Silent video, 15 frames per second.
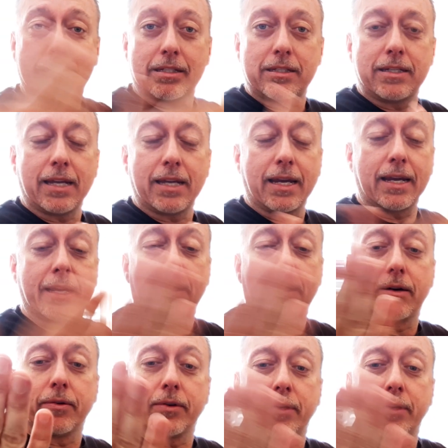down,
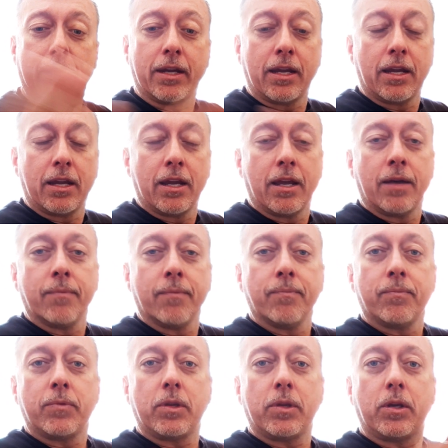you're going to see a
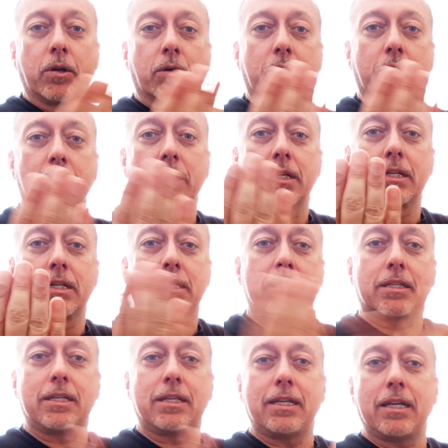blur behind
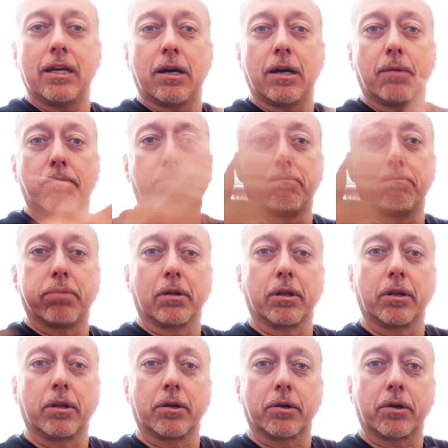my hand or around
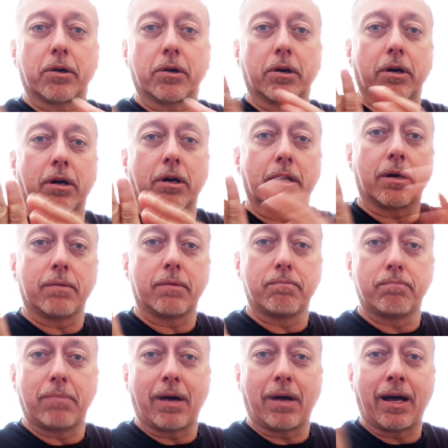my hand.
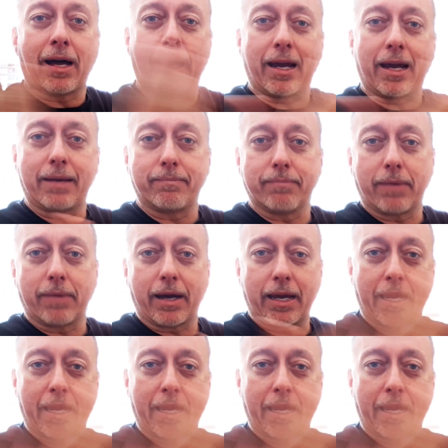I don't think you're really